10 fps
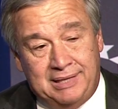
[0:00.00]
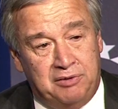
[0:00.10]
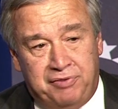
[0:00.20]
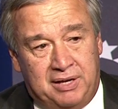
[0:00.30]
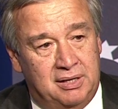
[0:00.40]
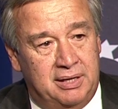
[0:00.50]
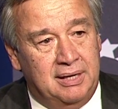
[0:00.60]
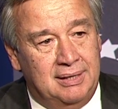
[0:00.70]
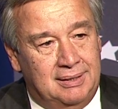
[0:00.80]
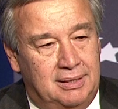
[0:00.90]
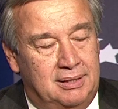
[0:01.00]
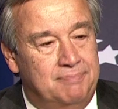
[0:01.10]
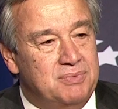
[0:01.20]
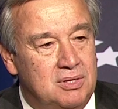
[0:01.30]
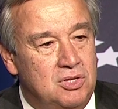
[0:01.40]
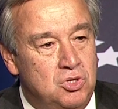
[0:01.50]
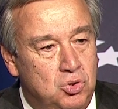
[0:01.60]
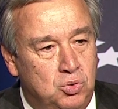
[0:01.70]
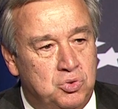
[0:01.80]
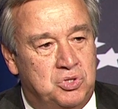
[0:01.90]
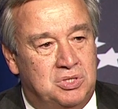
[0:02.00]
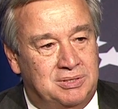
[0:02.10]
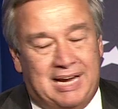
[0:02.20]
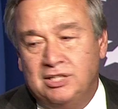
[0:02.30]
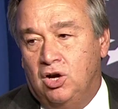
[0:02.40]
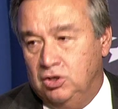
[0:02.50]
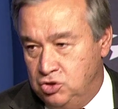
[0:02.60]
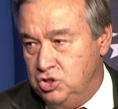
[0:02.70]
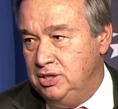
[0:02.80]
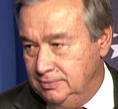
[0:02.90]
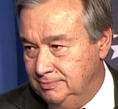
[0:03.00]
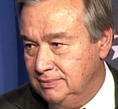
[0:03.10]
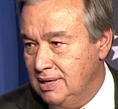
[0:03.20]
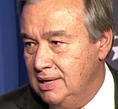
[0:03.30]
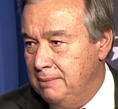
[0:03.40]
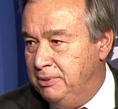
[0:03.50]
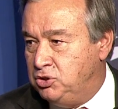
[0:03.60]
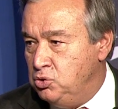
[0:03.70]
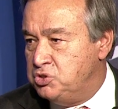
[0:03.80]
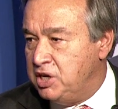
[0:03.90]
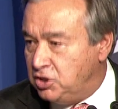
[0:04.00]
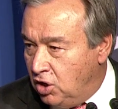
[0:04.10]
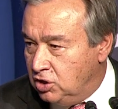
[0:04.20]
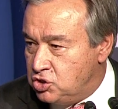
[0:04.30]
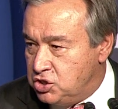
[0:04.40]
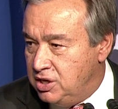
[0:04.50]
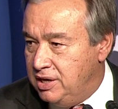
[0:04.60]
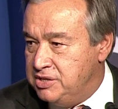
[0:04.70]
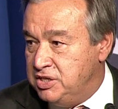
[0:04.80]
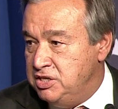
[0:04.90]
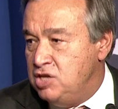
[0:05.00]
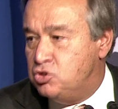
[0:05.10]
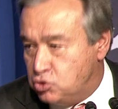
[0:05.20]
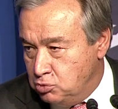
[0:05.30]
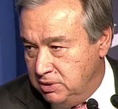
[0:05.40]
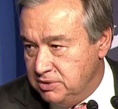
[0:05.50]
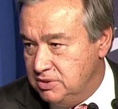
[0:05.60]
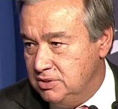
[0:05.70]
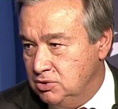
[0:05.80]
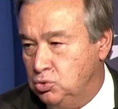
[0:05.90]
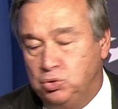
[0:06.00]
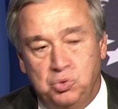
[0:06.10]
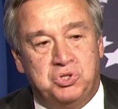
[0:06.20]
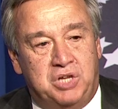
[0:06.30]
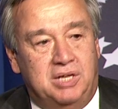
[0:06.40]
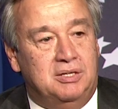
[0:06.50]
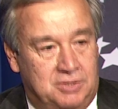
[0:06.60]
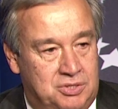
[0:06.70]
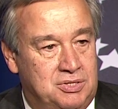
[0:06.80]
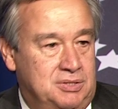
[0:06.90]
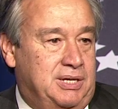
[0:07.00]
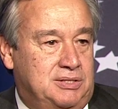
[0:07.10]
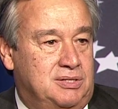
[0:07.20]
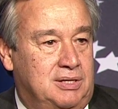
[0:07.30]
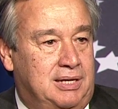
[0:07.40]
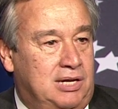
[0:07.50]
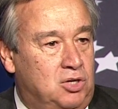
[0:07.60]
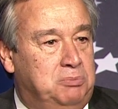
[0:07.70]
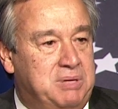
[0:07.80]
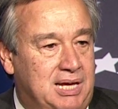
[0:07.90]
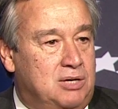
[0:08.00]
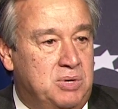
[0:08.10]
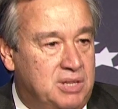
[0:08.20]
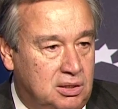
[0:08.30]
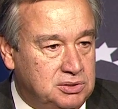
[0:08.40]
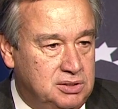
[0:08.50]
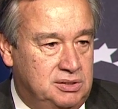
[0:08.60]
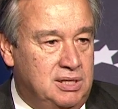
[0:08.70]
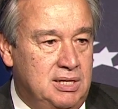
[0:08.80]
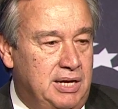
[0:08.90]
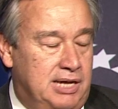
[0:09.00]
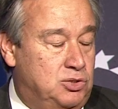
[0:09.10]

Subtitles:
And then finally, use technology, but use technology as an instrument to do things that cannot be done without it.